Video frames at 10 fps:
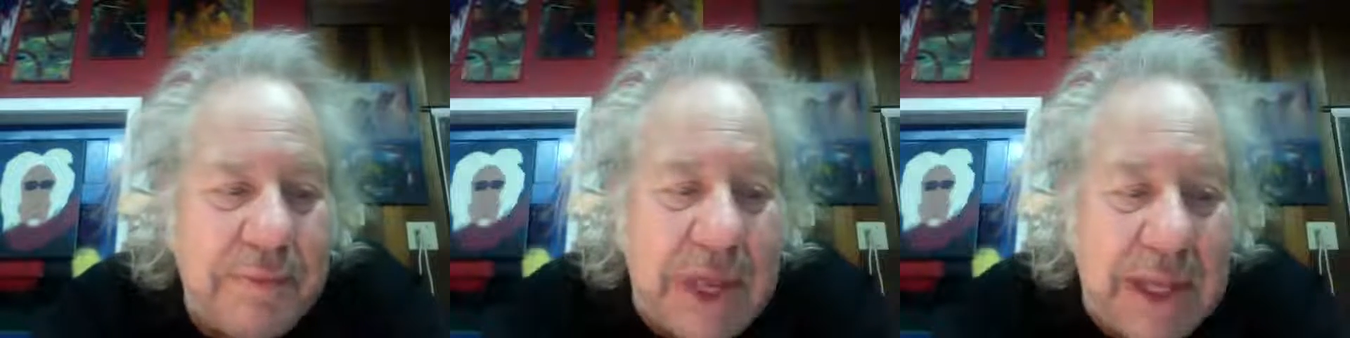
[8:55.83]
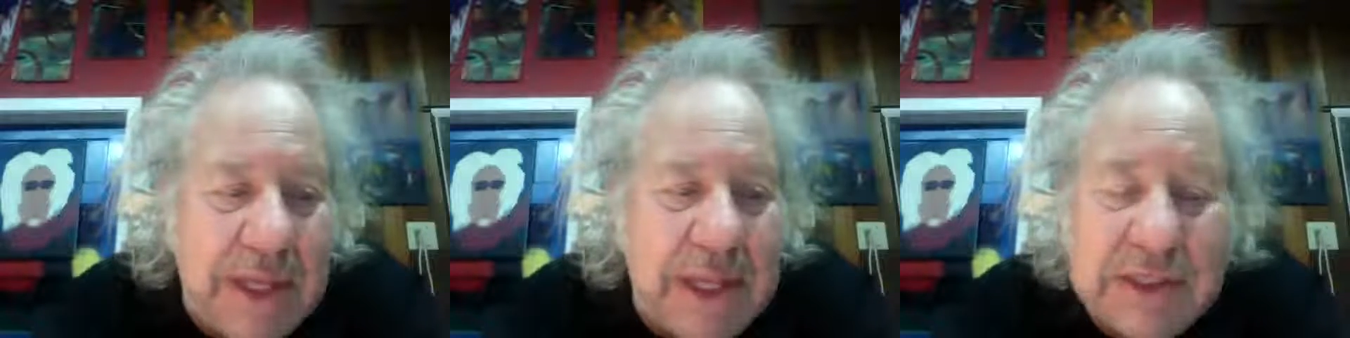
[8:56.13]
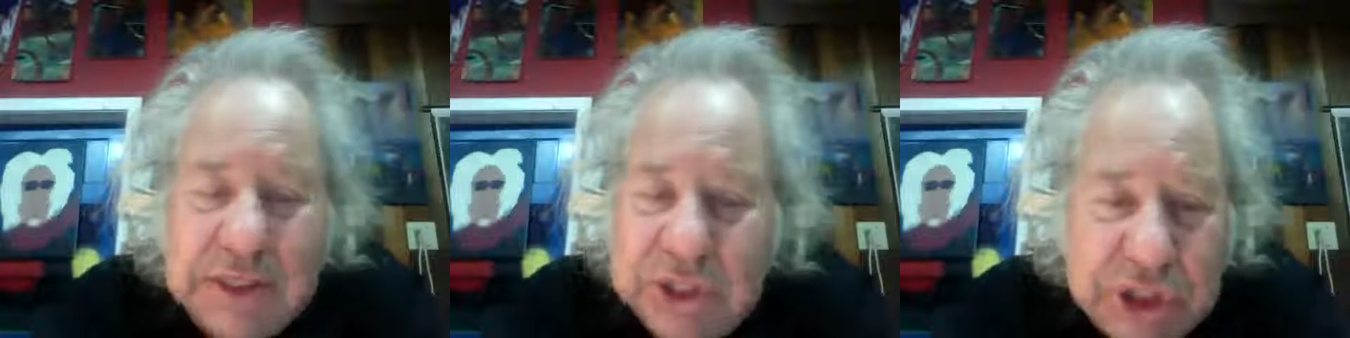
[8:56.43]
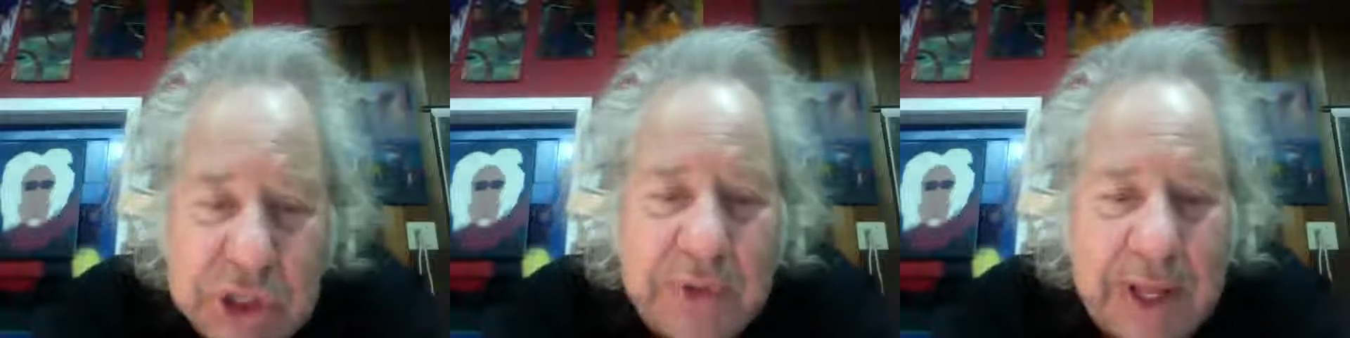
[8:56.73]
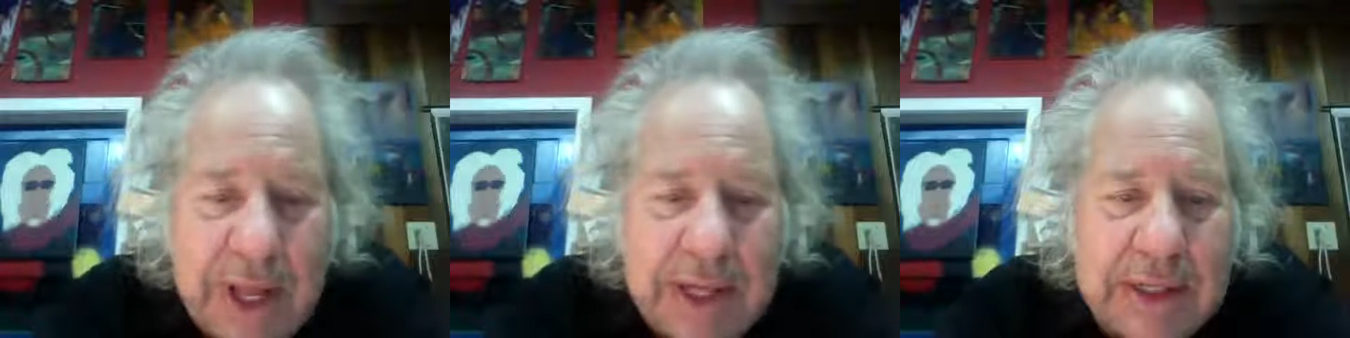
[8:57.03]
And they used to show
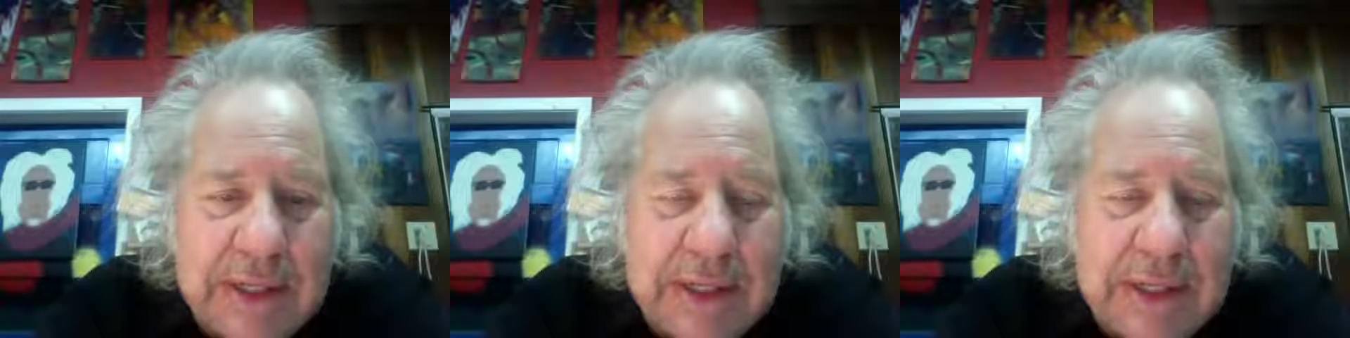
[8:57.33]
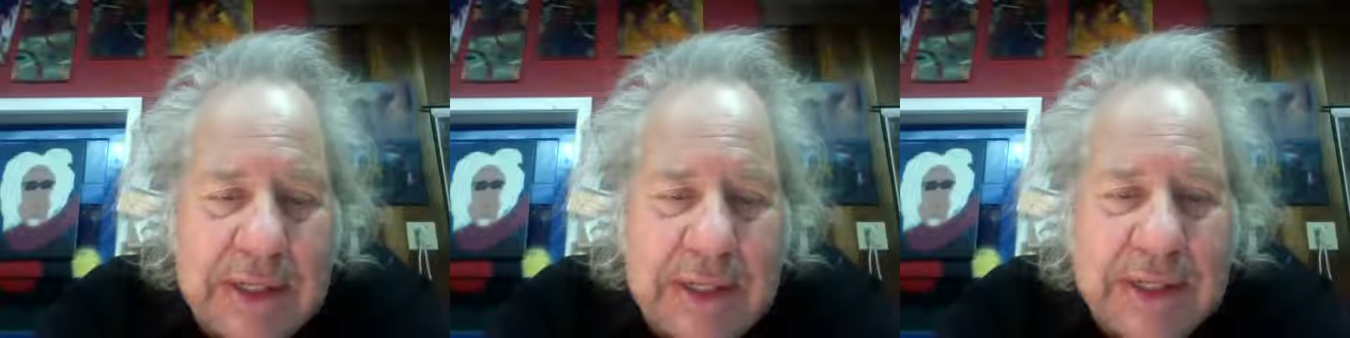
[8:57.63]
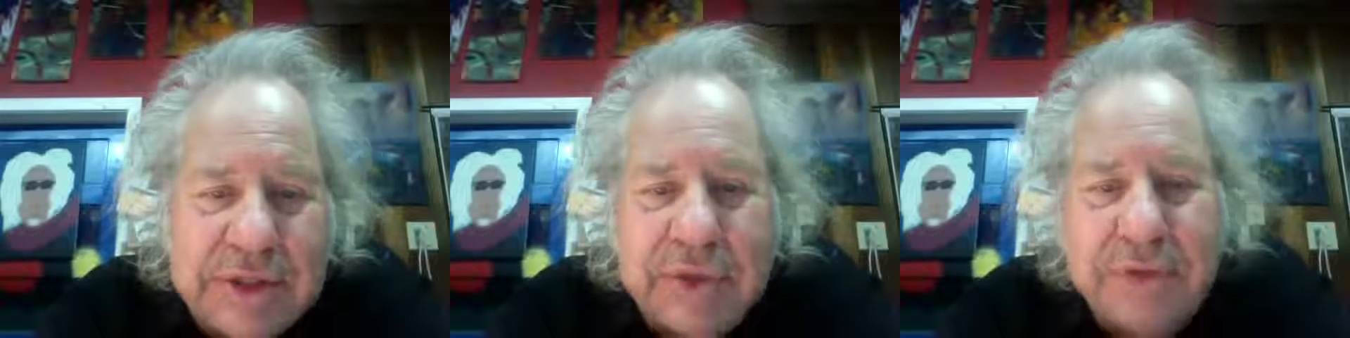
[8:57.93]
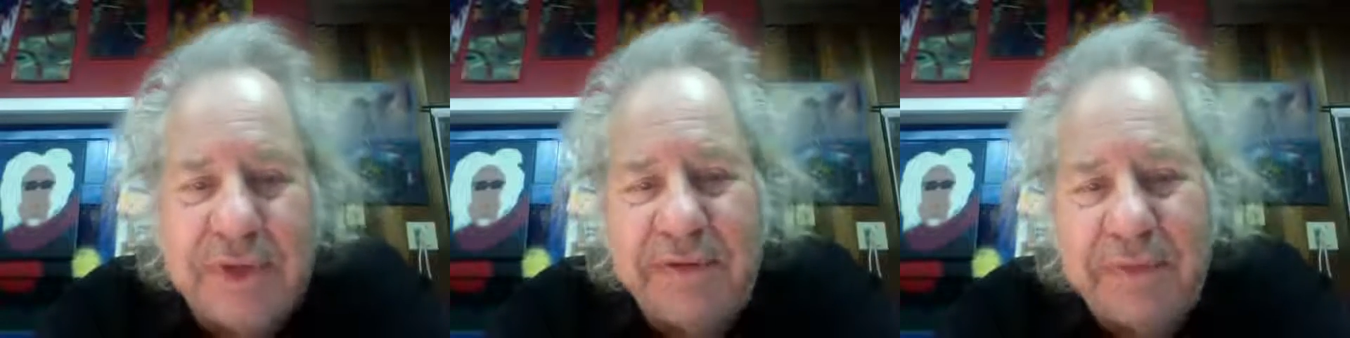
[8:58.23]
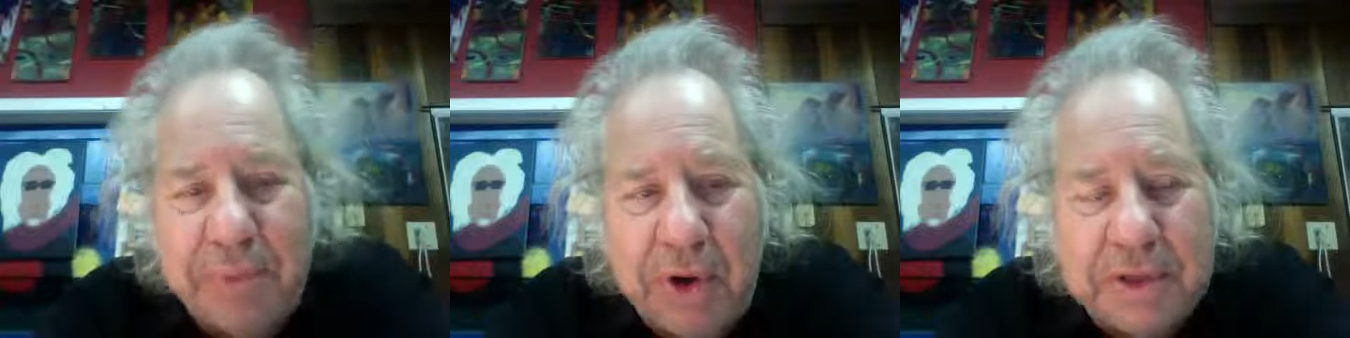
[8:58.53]
that in 2 or 3
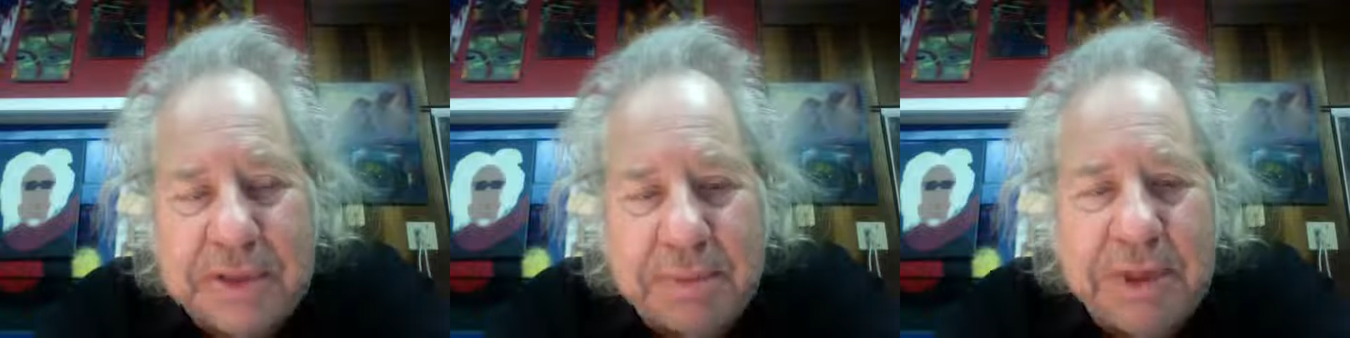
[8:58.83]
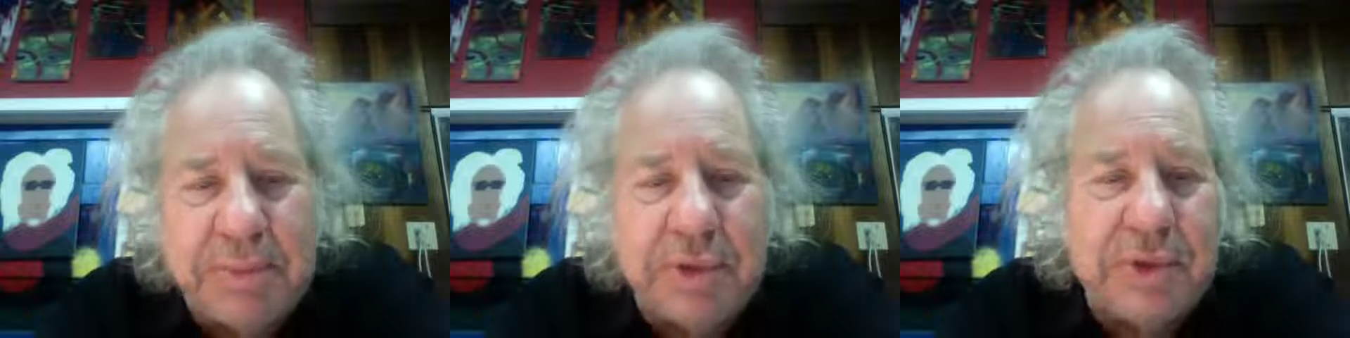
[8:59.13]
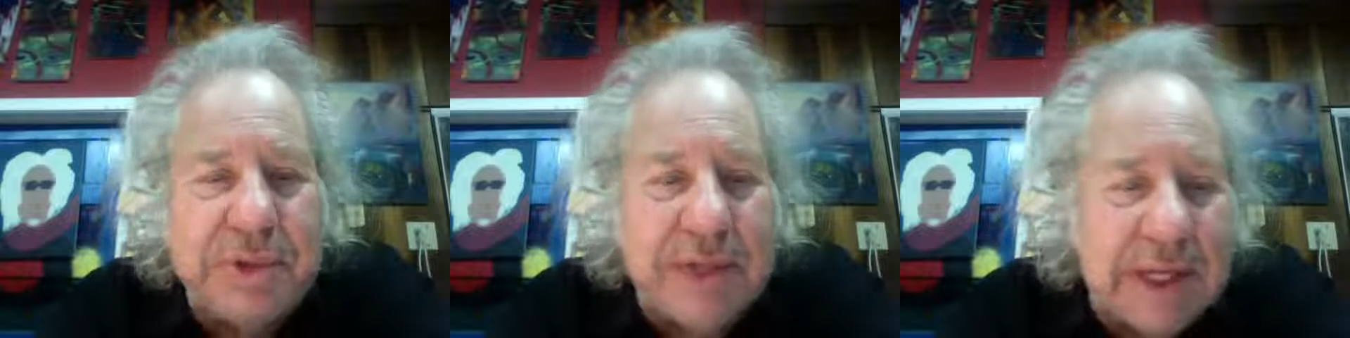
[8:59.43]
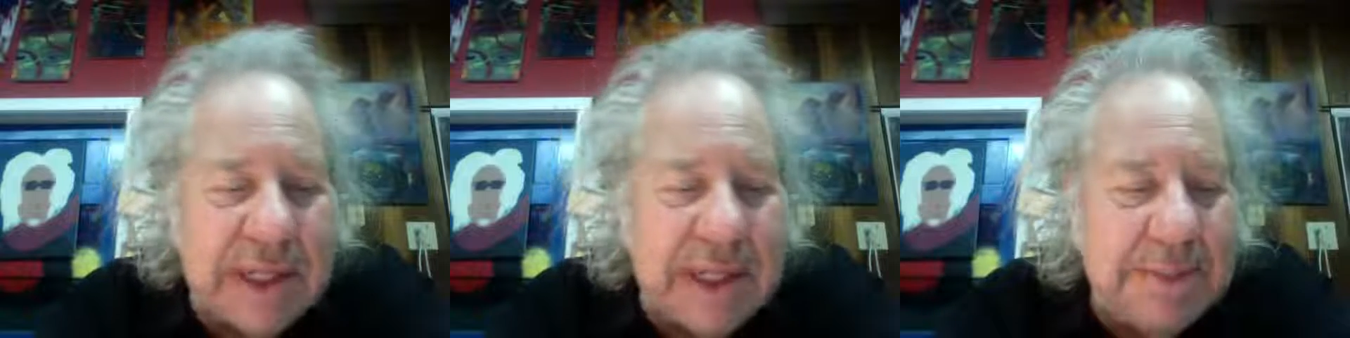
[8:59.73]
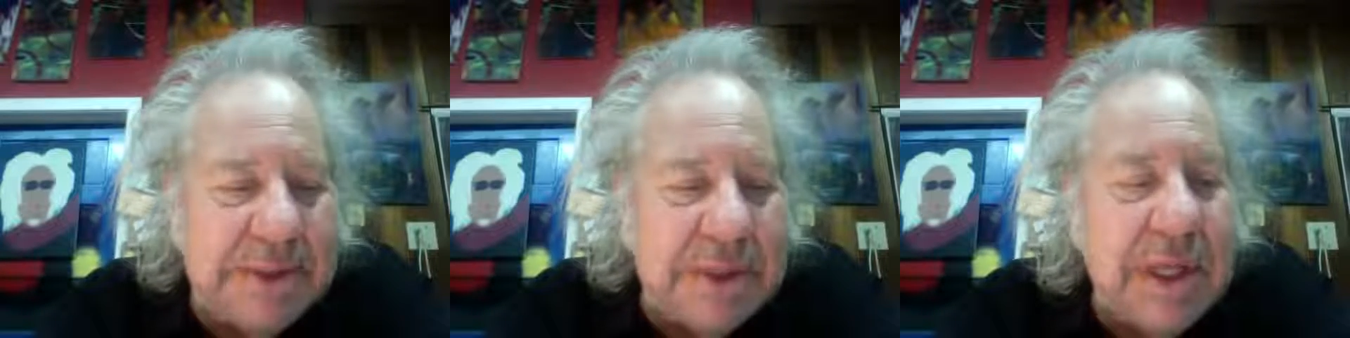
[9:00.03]
different parts, and people at
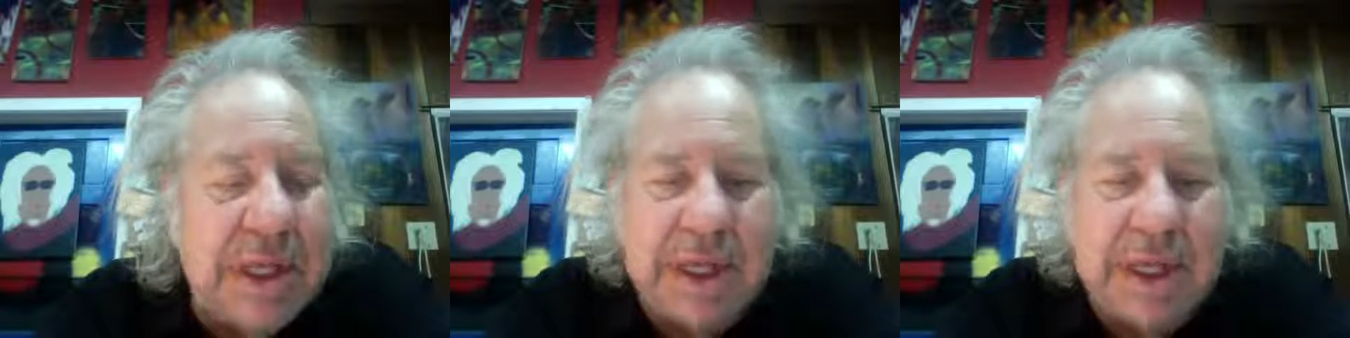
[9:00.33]
nightclubs,